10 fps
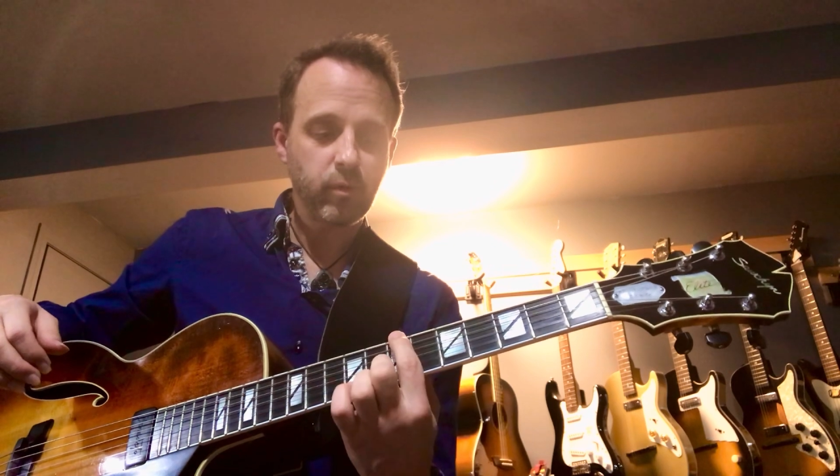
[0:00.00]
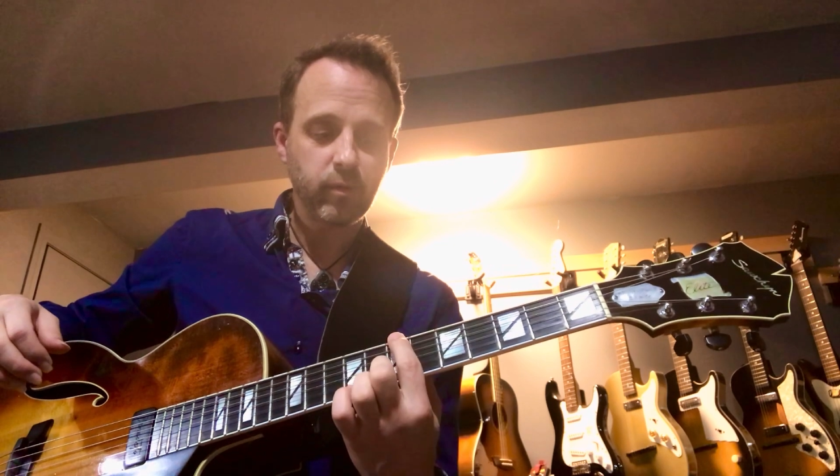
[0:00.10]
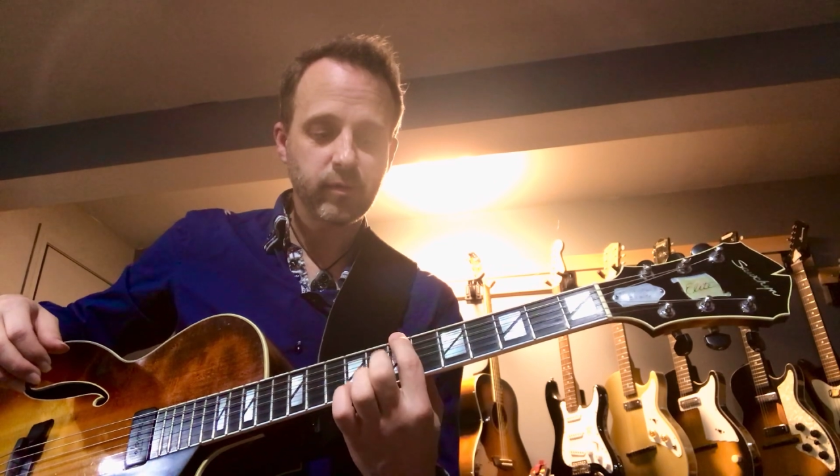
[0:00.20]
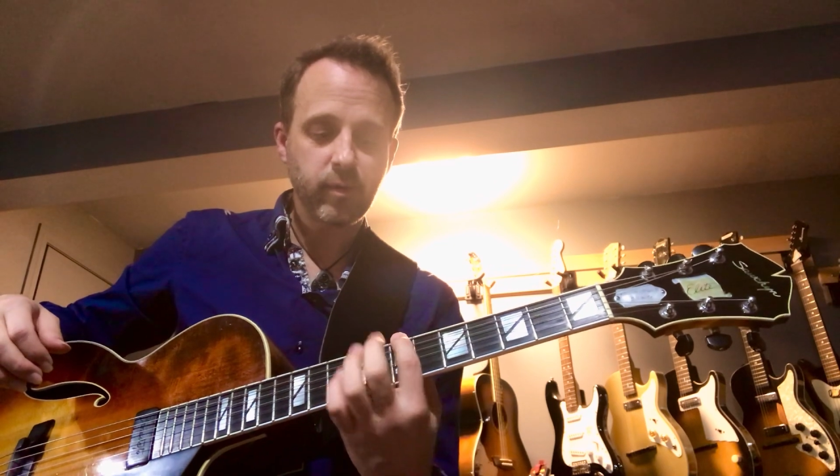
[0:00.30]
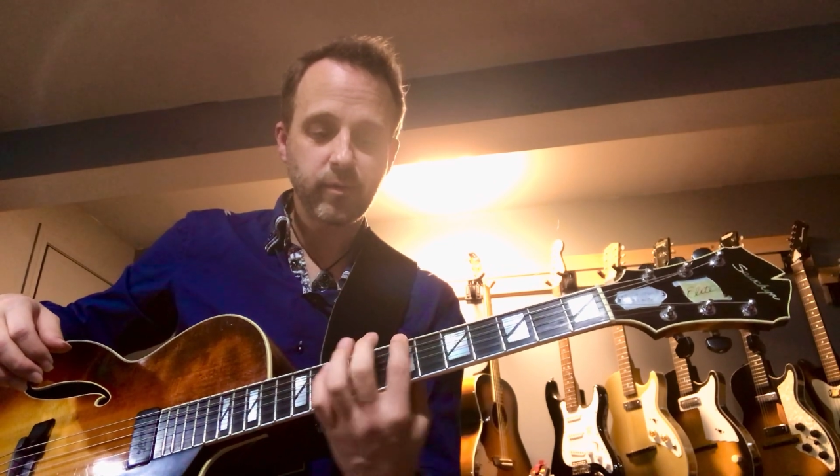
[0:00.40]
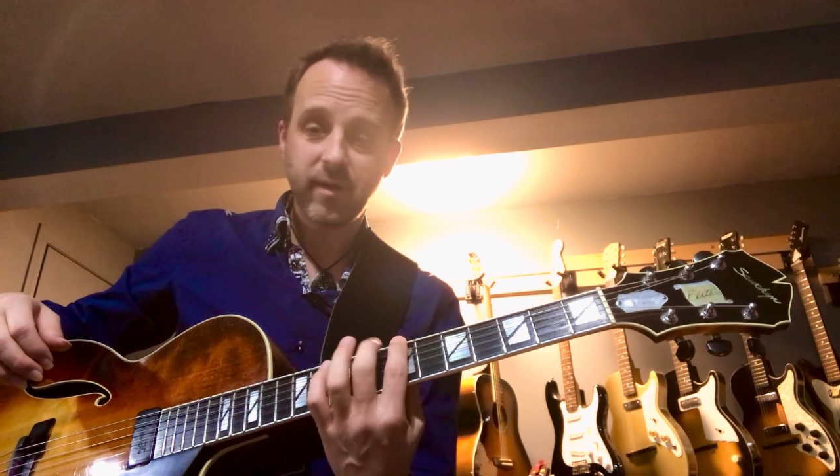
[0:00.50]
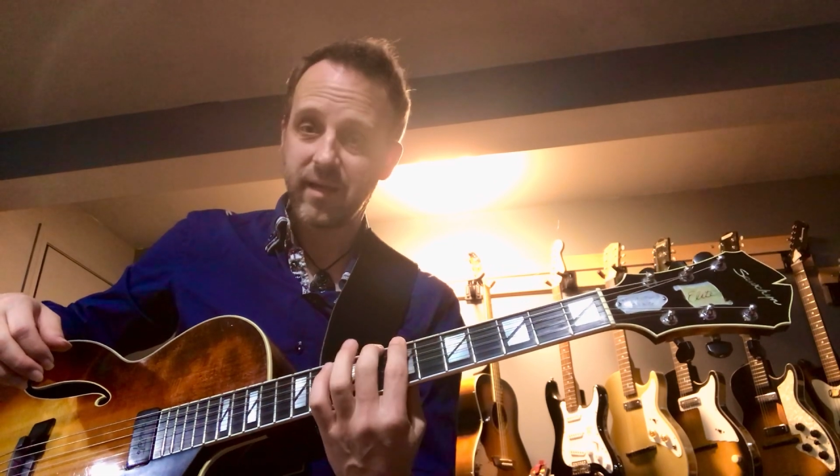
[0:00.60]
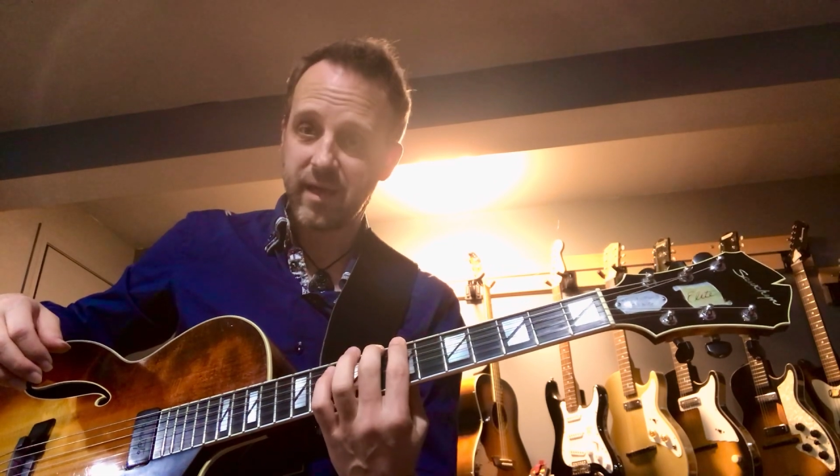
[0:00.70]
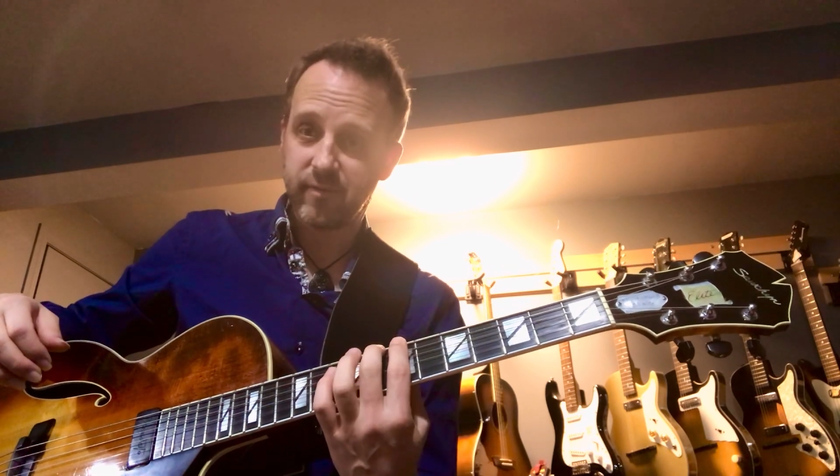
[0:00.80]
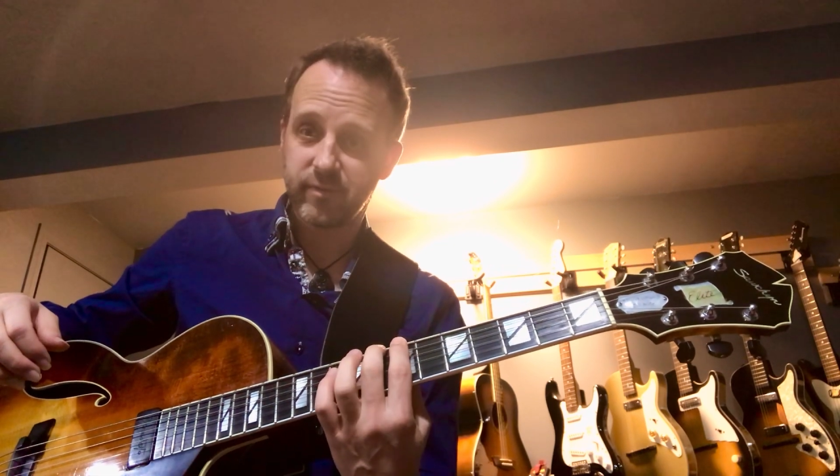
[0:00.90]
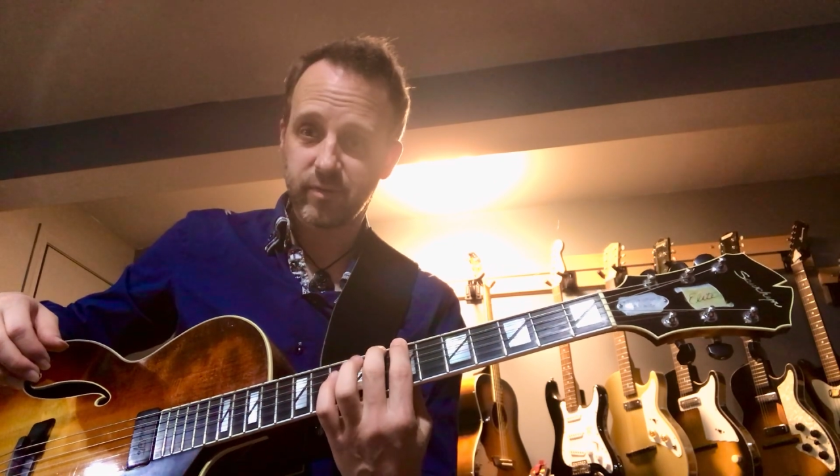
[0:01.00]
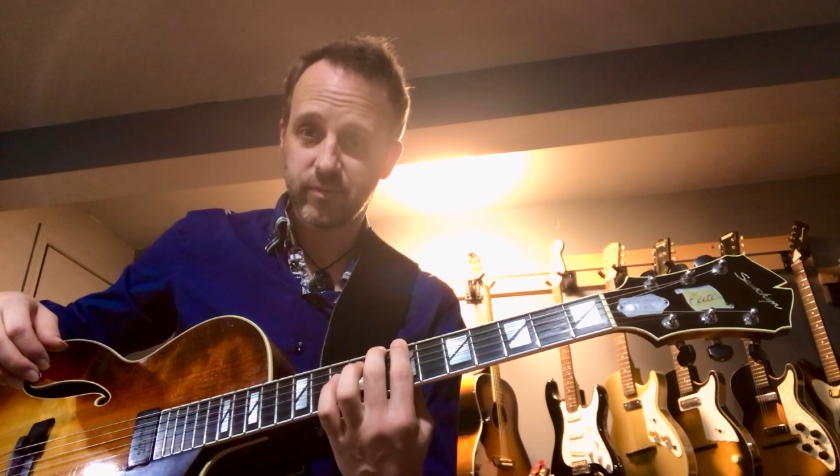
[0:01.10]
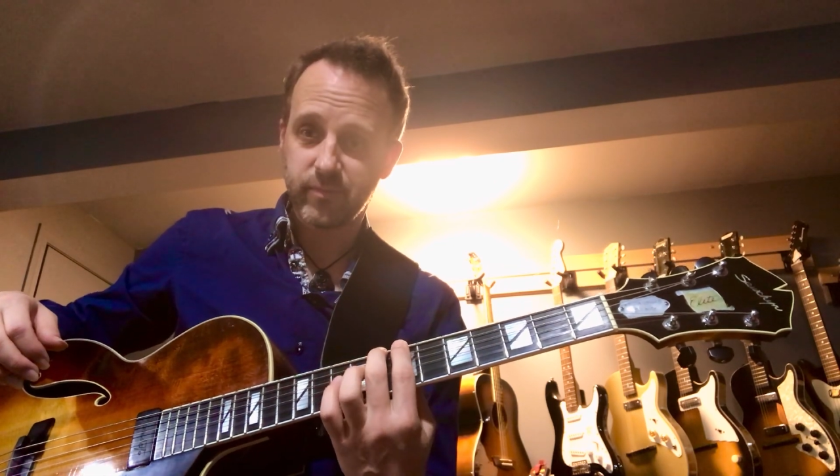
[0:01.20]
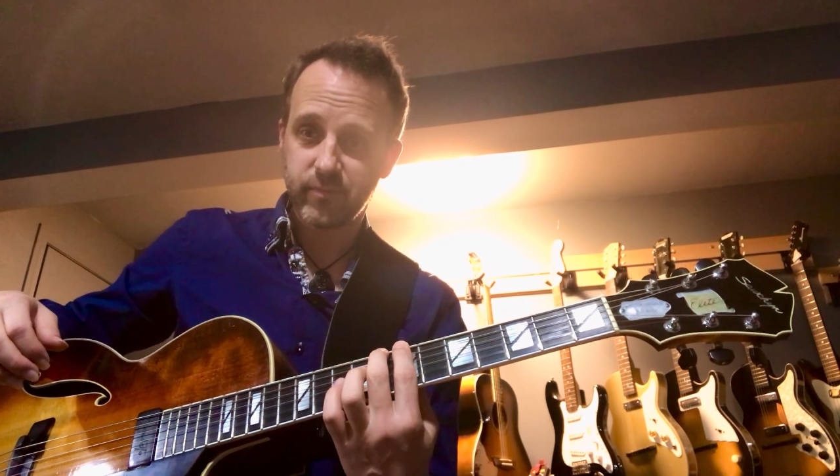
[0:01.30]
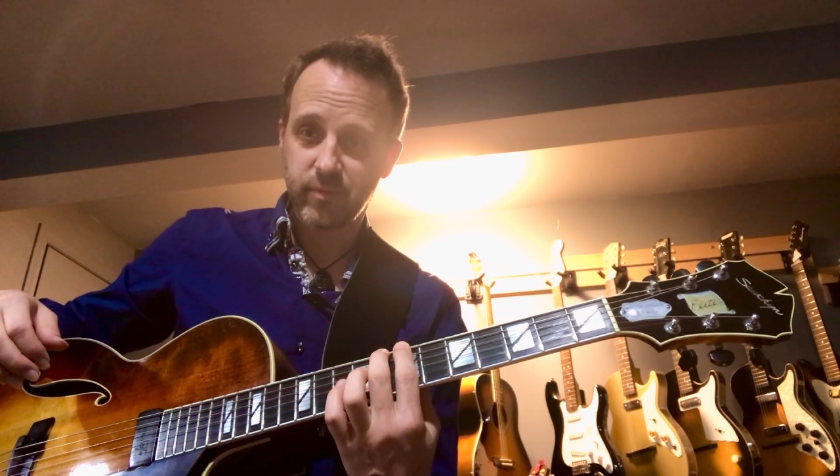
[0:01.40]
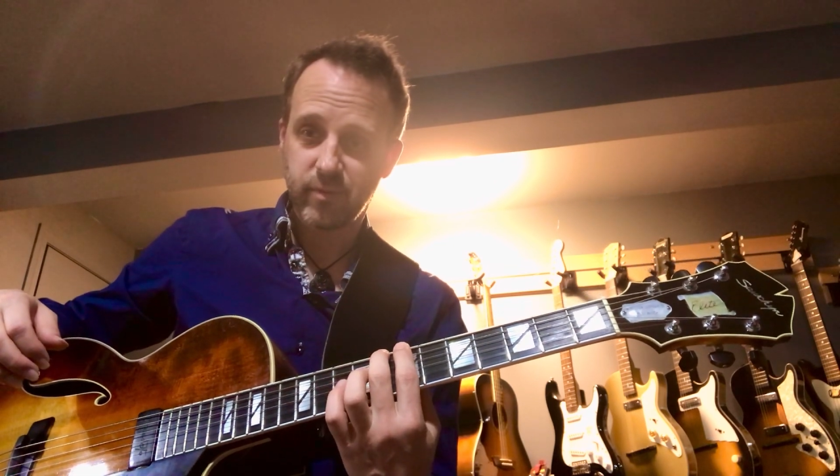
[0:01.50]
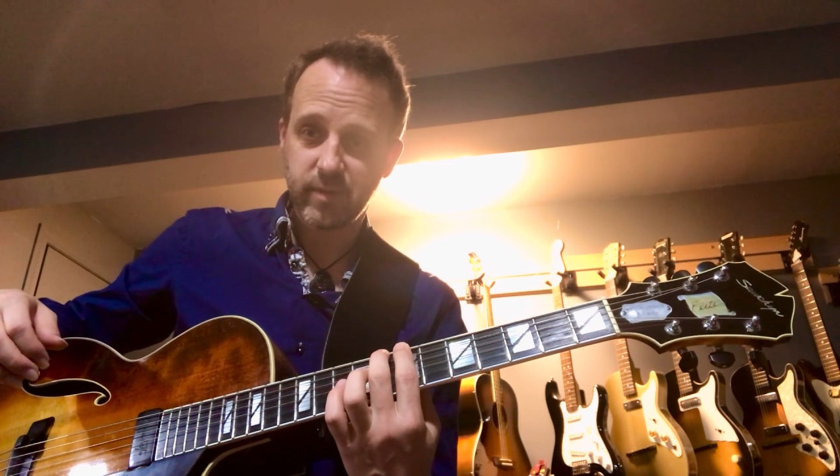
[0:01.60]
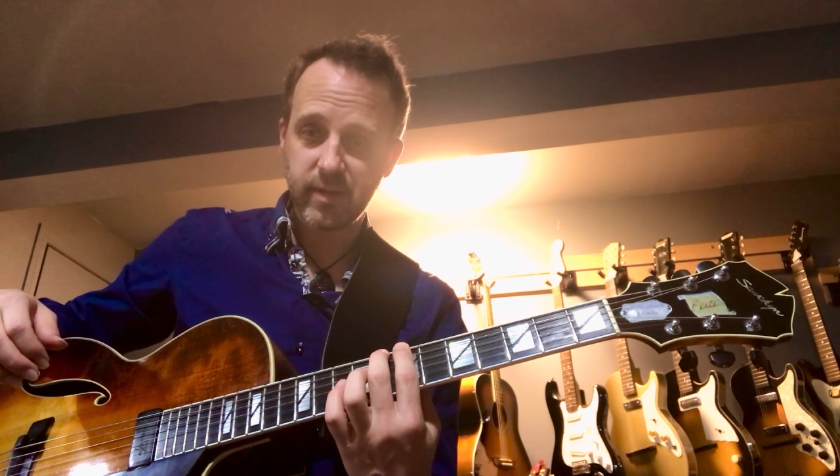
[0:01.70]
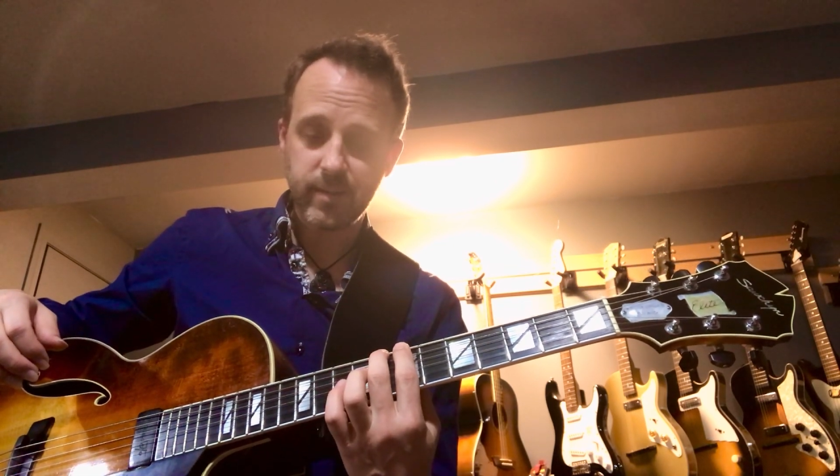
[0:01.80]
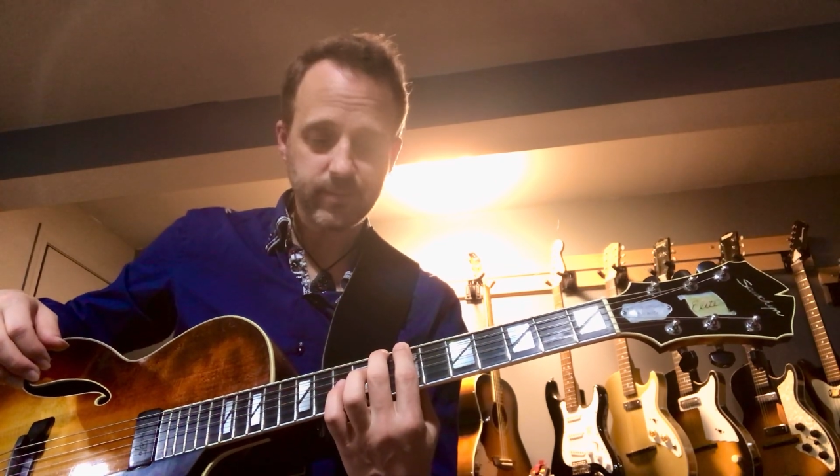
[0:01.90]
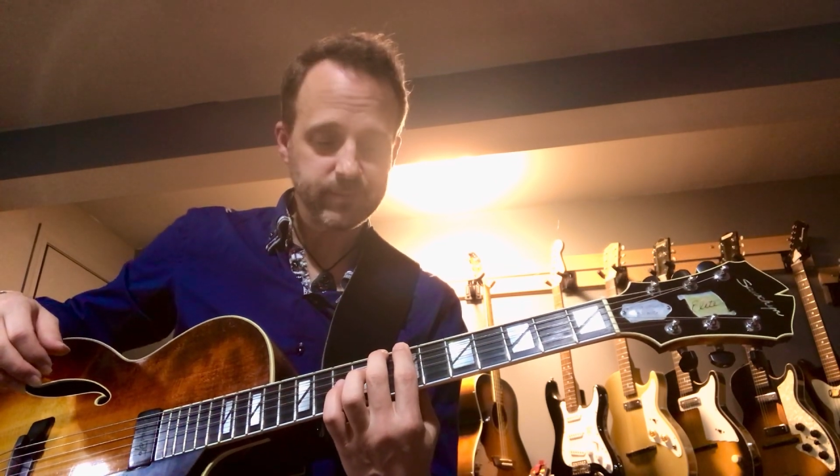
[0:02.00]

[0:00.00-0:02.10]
half tone. Okay?